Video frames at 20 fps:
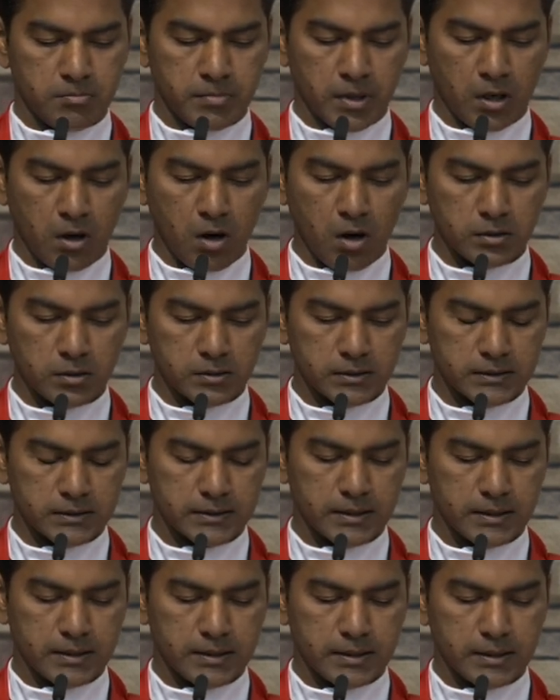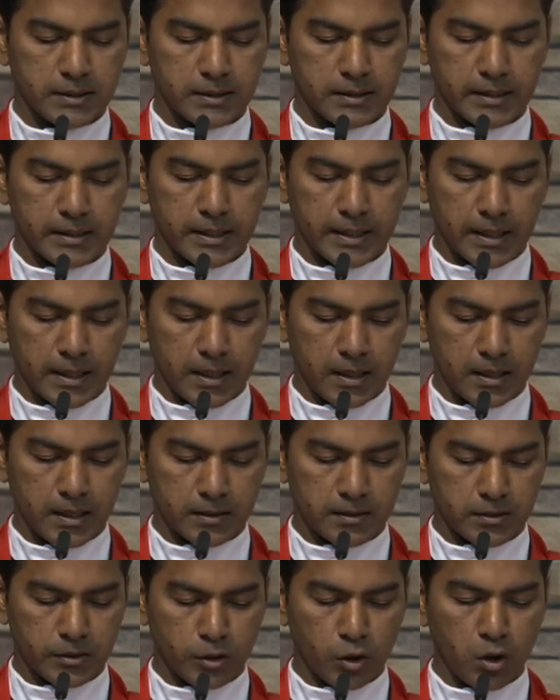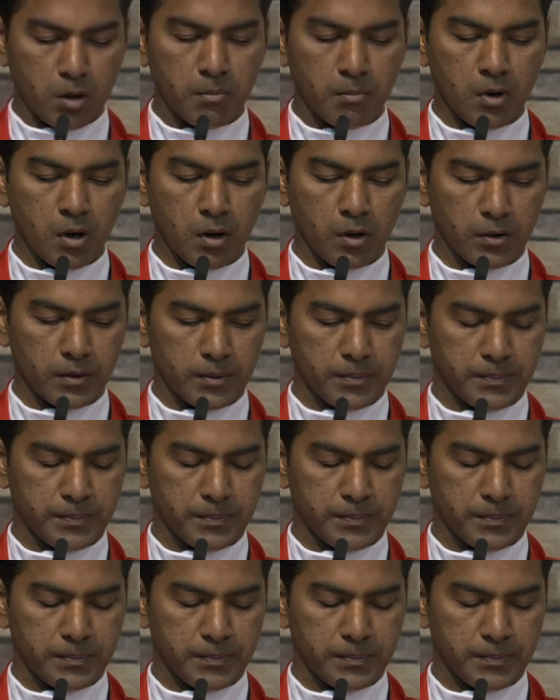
because they are no more.